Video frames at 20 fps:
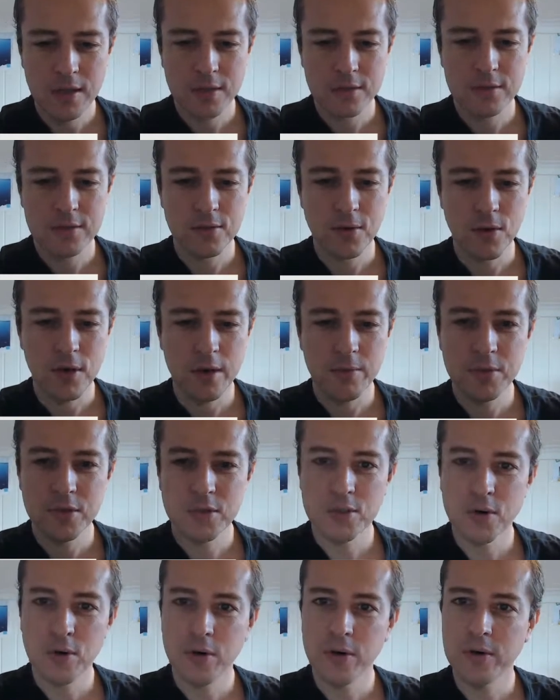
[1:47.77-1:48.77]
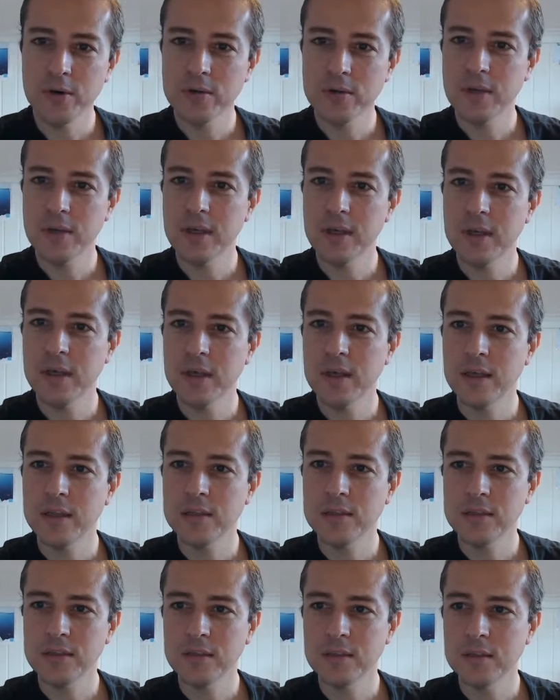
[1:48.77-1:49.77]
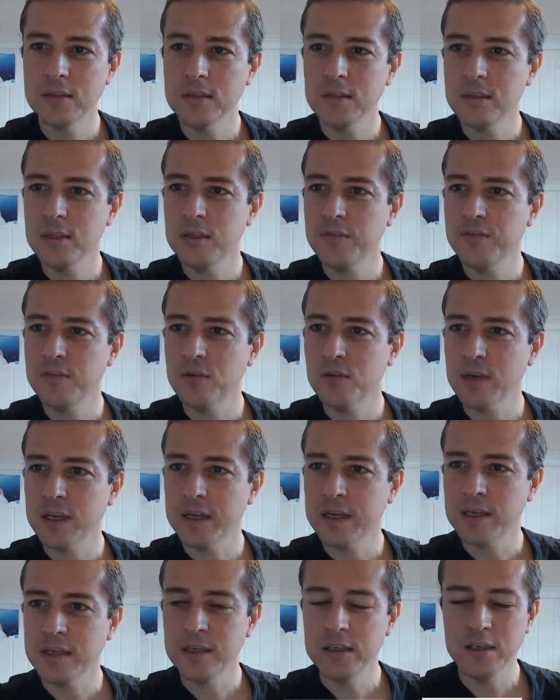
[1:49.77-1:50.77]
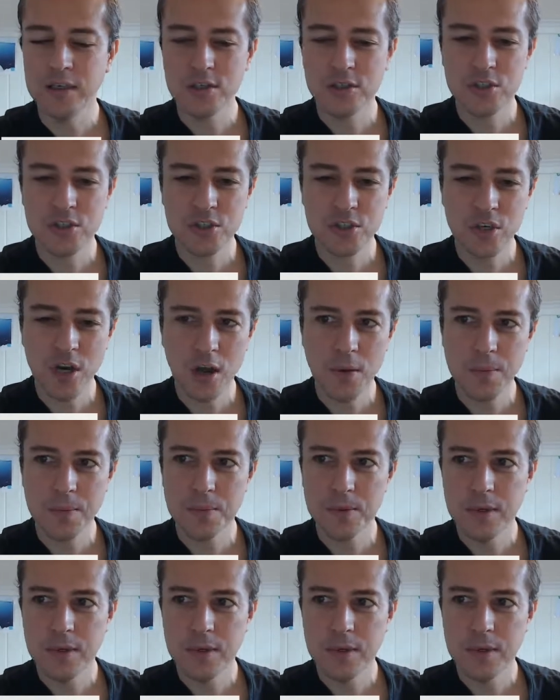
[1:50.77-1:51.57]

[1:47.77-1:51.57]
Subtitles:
So let me show you. And if you click here, shop,